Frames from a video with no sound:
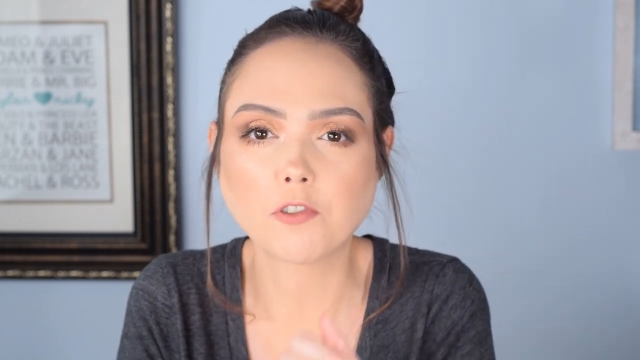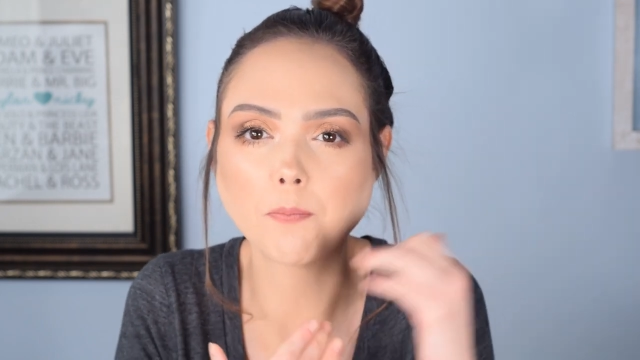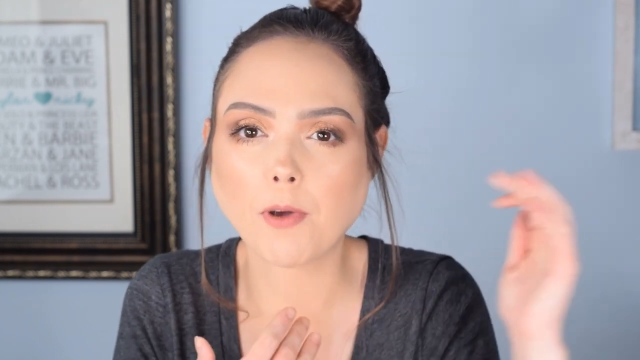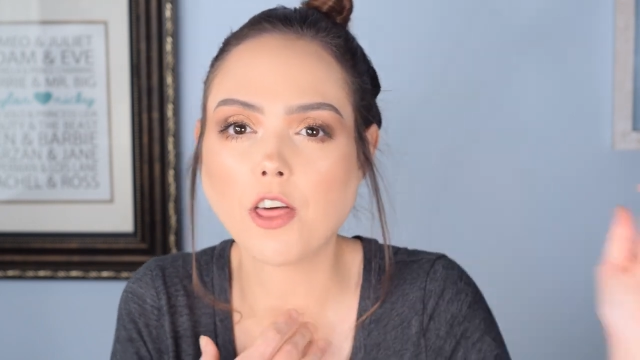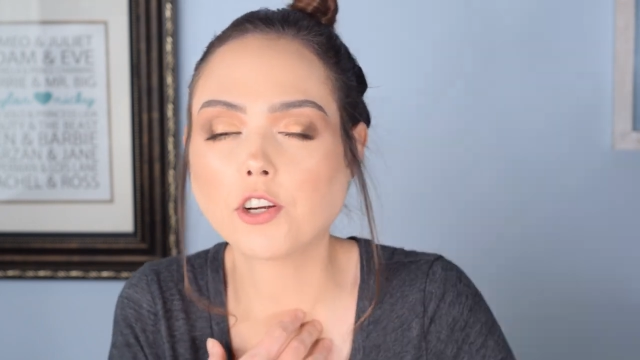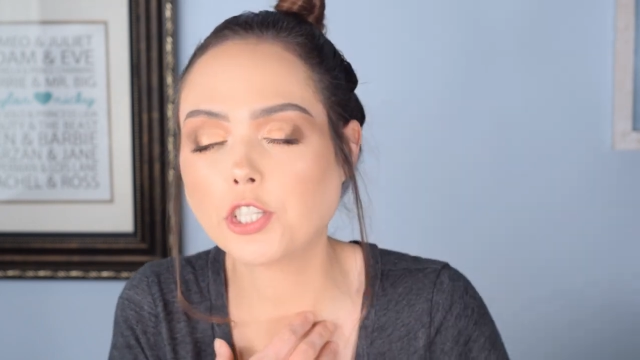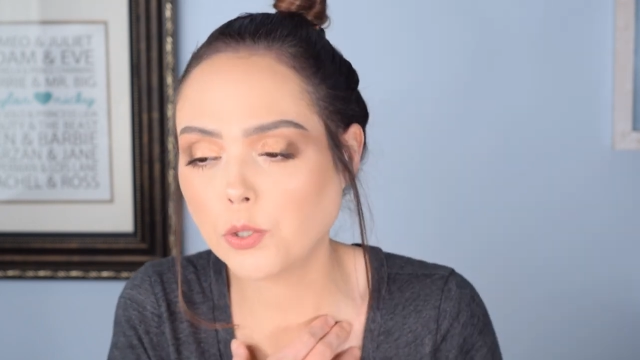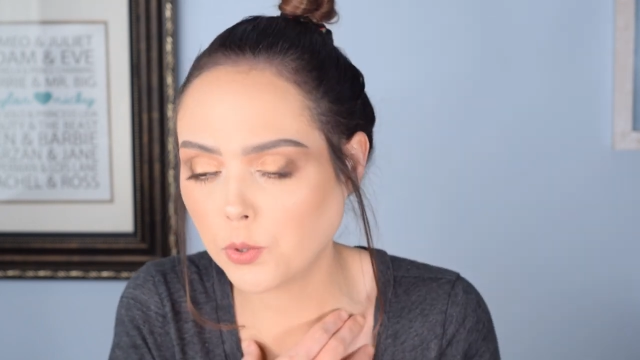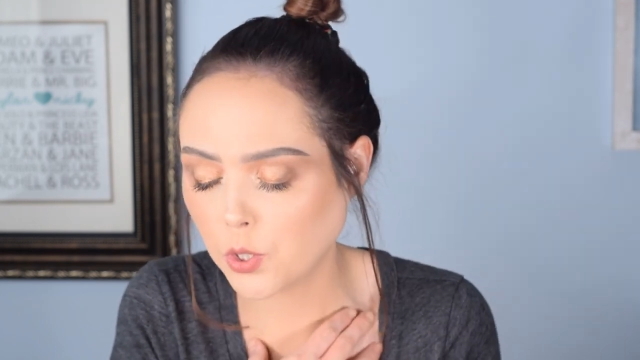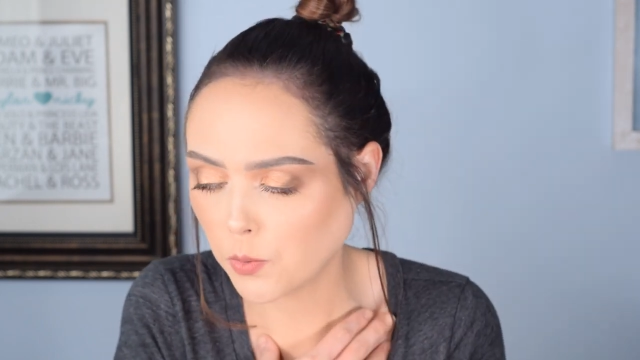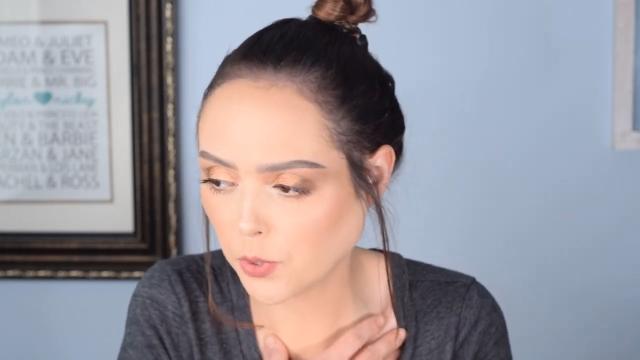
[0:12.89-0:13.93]
from other
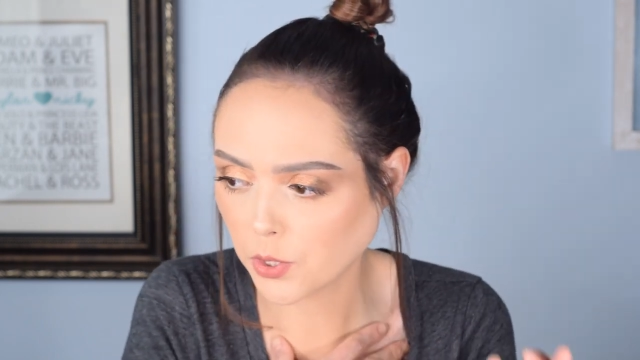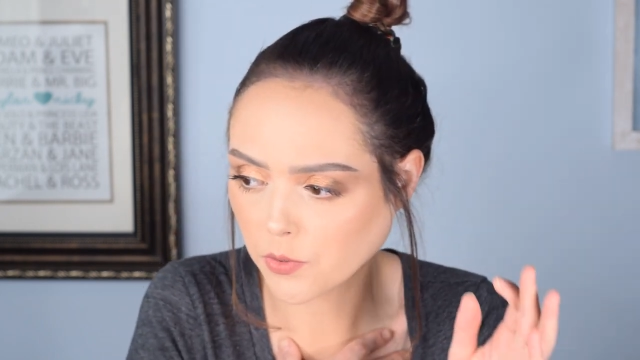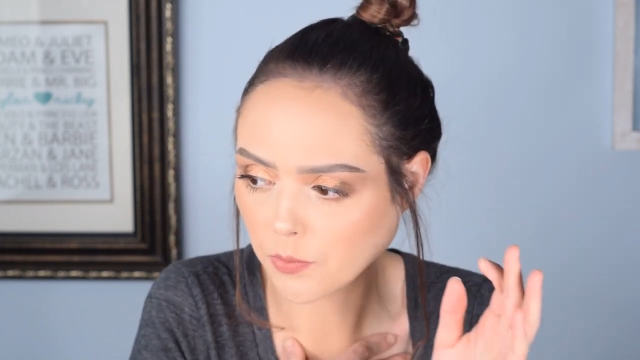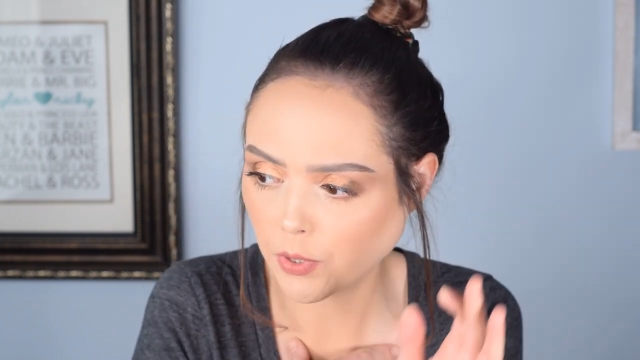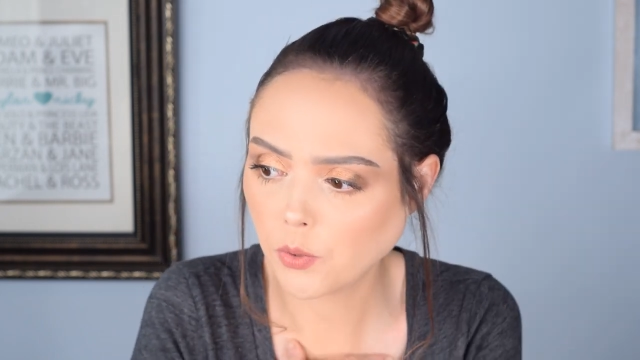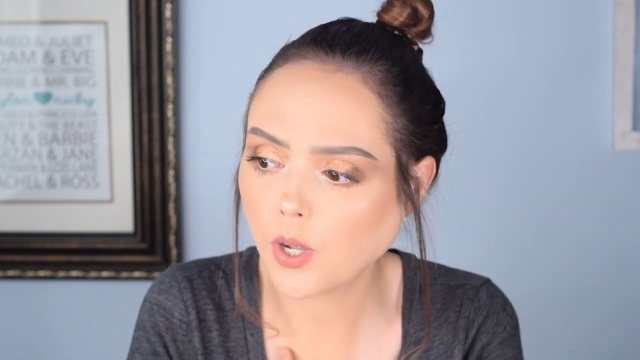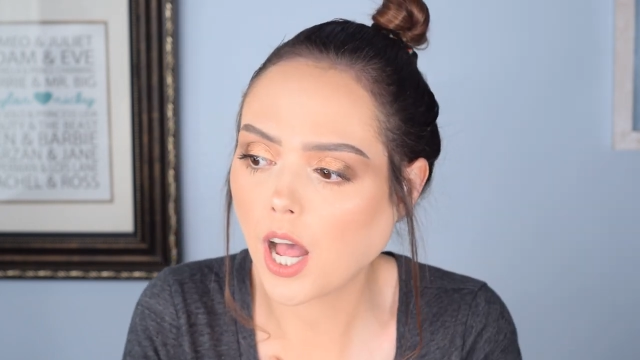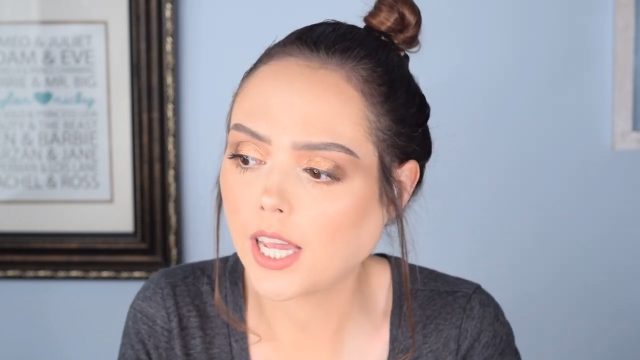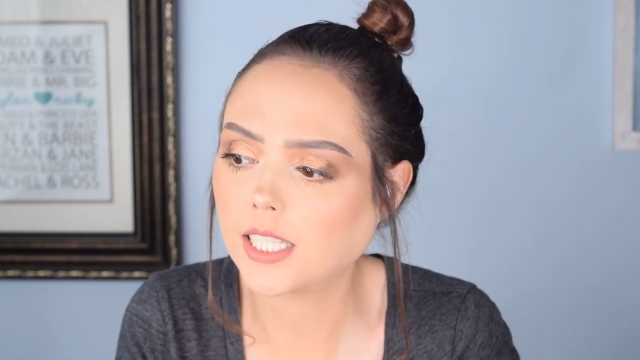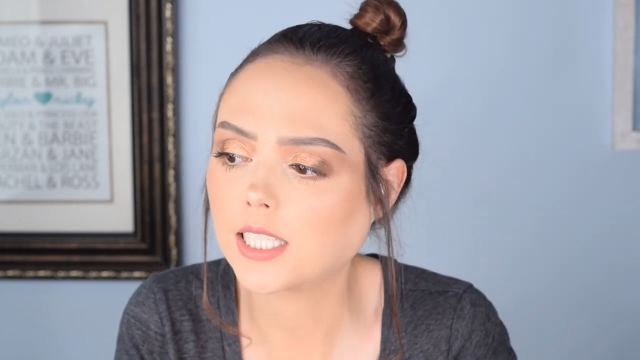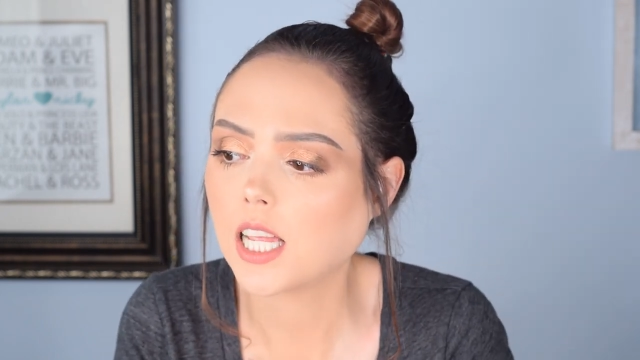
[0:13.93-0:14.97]
YouTubers, from you
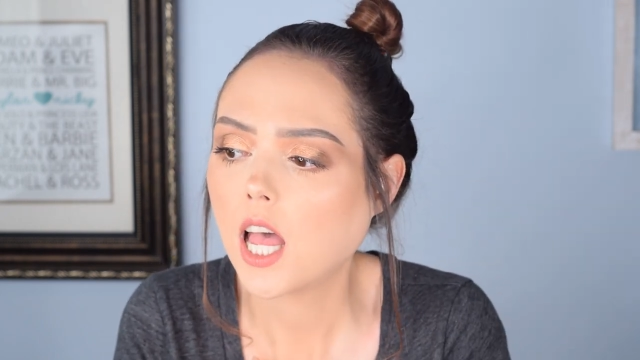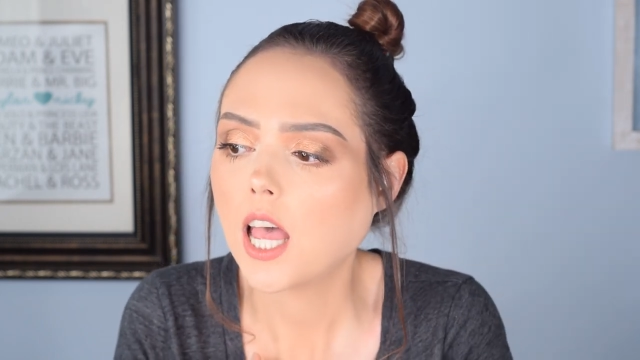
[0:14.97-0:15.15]
guys.